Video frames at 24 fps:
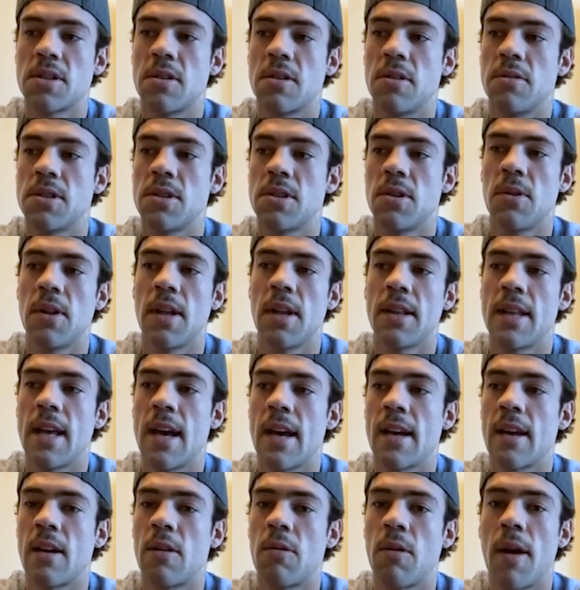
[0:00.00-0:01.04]
So don't let
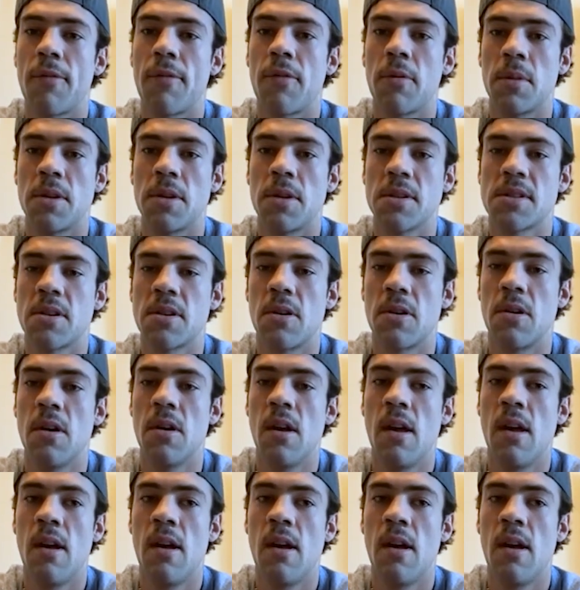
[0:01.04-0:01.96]
that get away from you. So